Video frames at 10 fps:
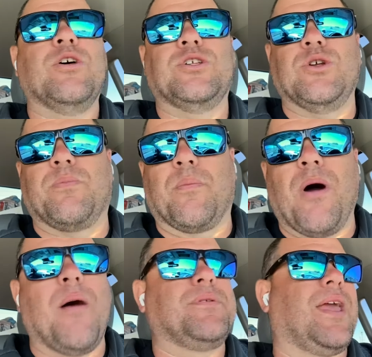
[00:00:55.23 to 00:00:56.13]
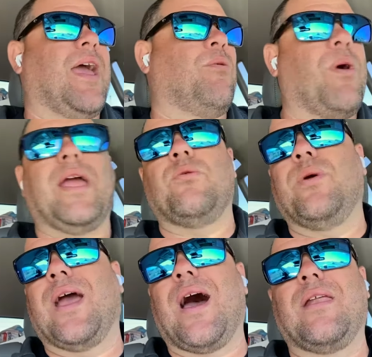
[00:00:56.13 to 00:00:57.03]
Super pumped. Can't wait.
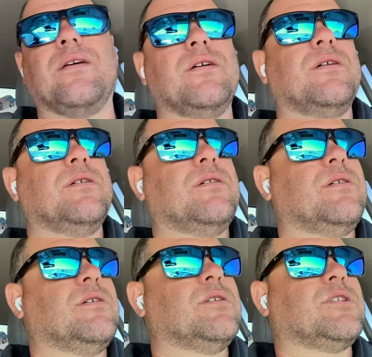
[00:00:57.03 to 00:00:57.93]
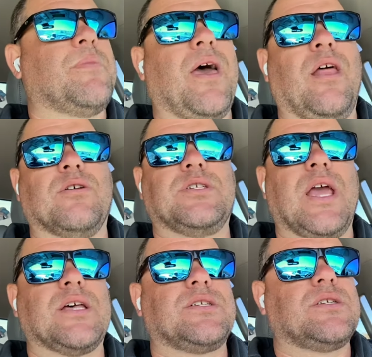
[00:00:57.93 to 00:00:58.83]
We got some
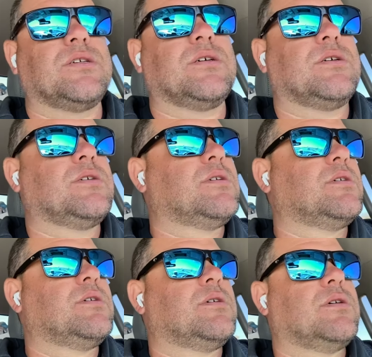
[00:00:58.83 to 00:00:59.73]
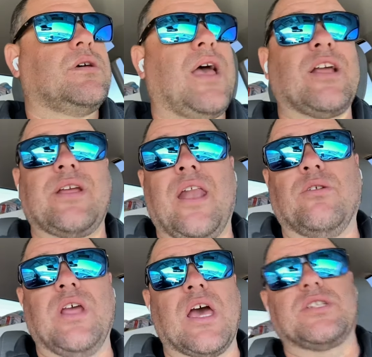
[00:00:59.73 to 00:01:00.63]
NLCS, actually
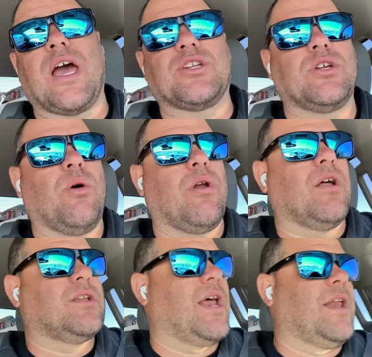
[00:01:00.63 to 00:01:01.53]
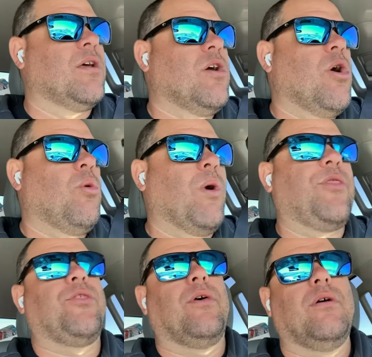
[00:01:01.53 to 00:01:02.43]
NLDS action going on tonight
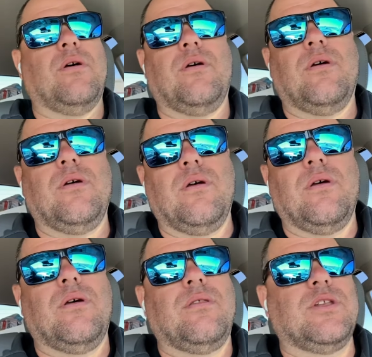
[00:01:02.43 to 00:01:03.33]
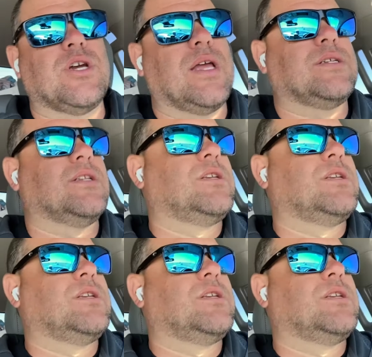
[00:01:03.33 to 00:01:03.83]
with the Giants and the